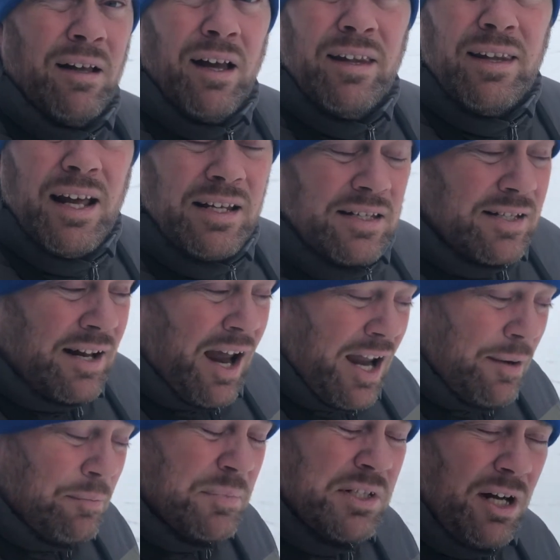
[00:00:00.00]
And that
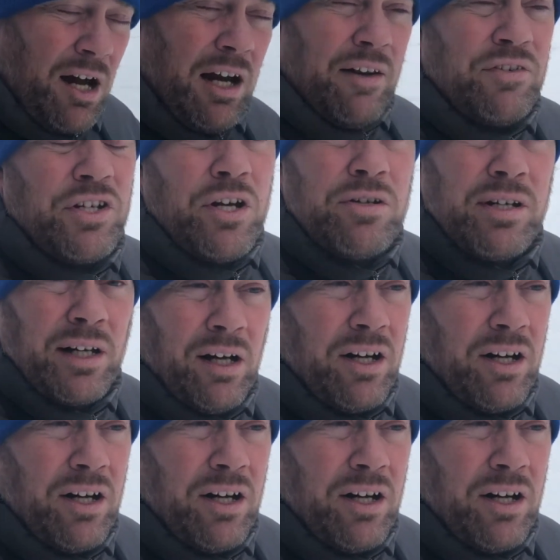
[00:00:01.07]
same style of shooting,